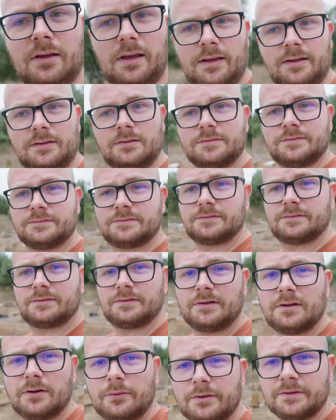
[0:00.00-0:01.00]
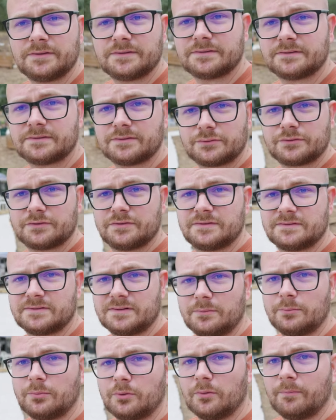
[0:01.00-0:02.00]
it's such a
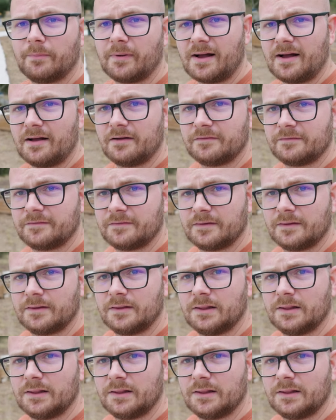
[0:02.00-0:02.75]
simple path,